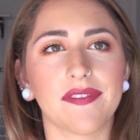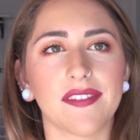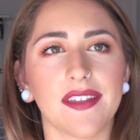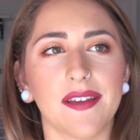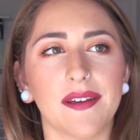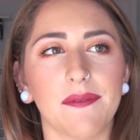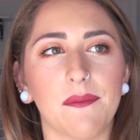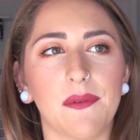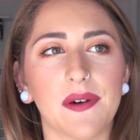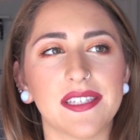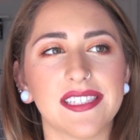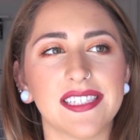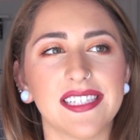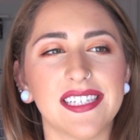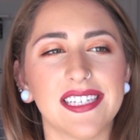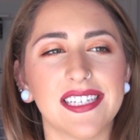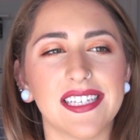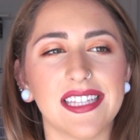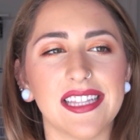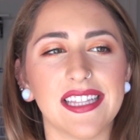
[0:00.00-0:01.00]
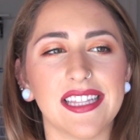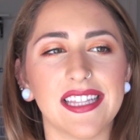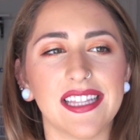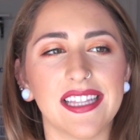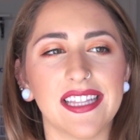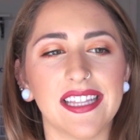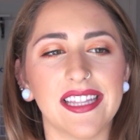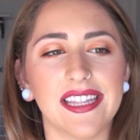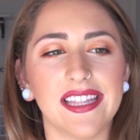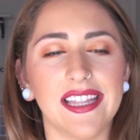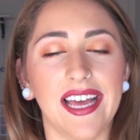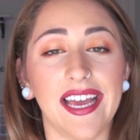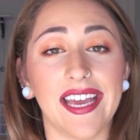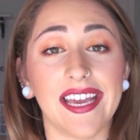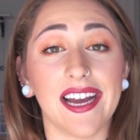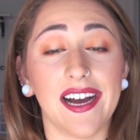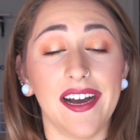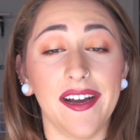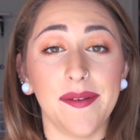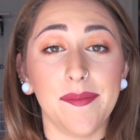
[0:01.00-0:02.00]
It wasn't
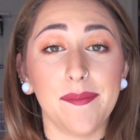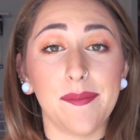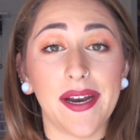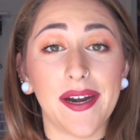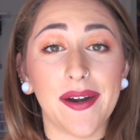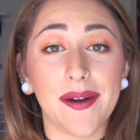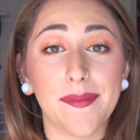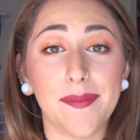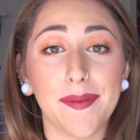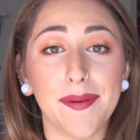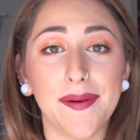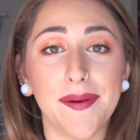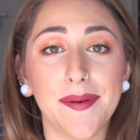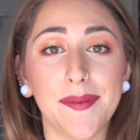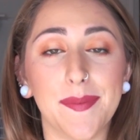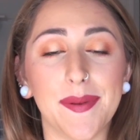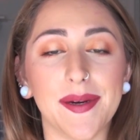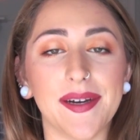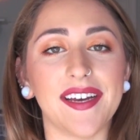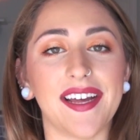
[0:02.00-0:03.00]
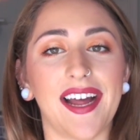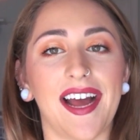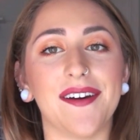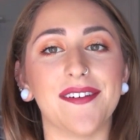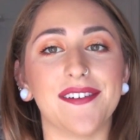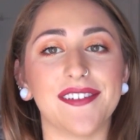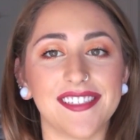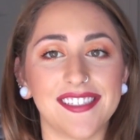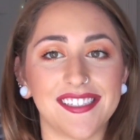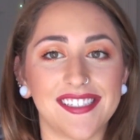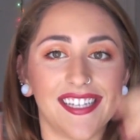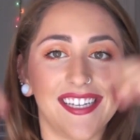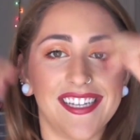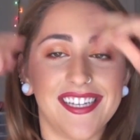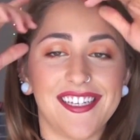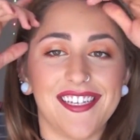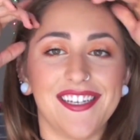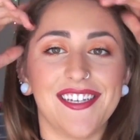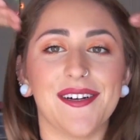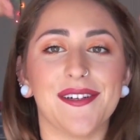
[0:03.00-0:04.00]
like unbearable, but I was,
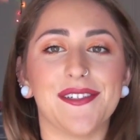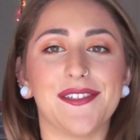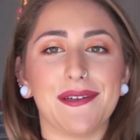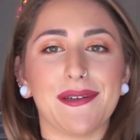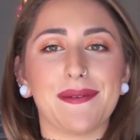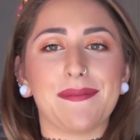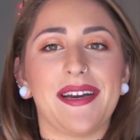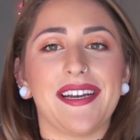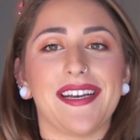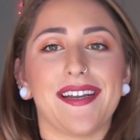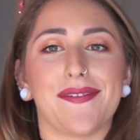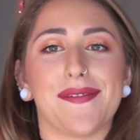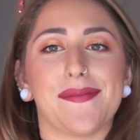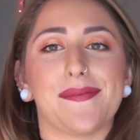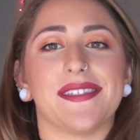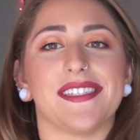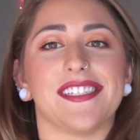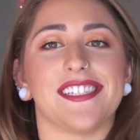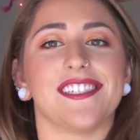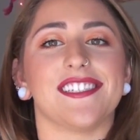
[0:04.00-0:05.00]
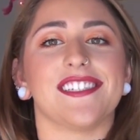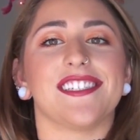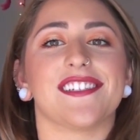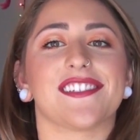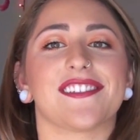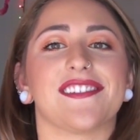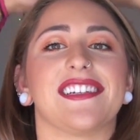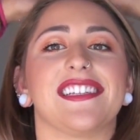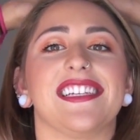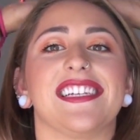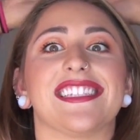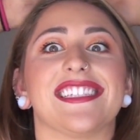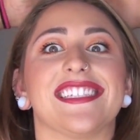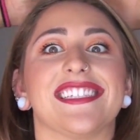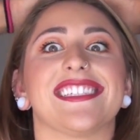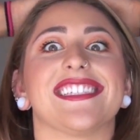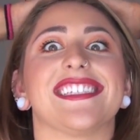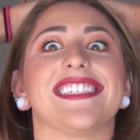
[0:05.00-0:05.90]
you know, doing my different positions. I was going like this,